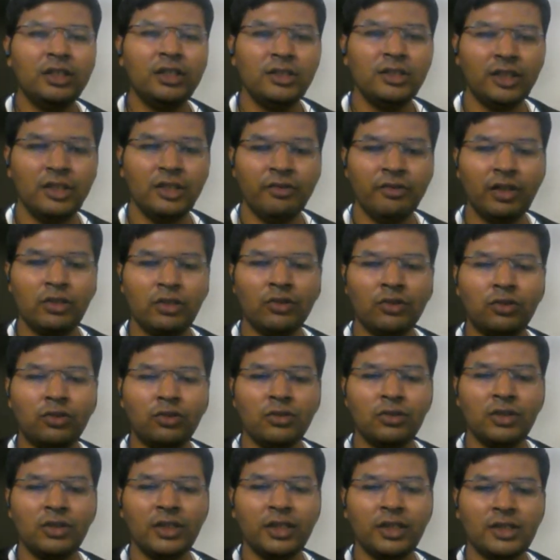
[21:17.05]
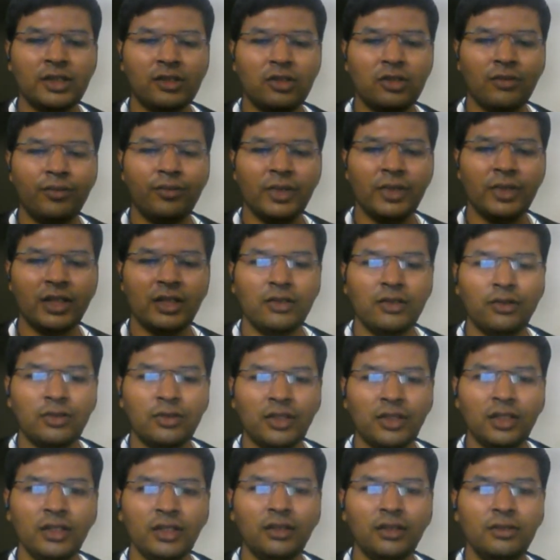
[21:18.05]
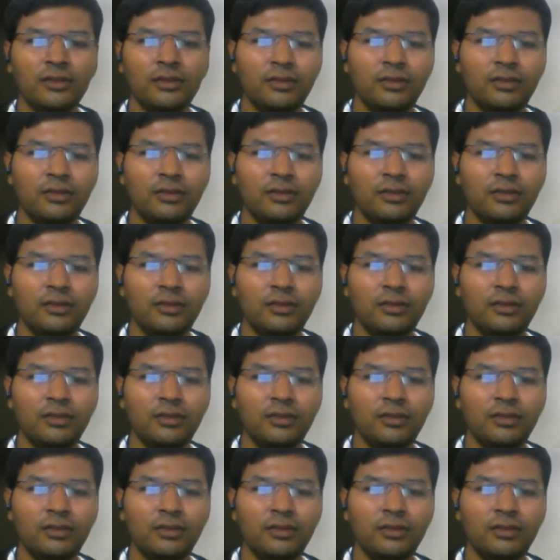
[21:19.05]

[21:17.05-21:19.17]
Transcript: Then we'll go to the next topic. Okay.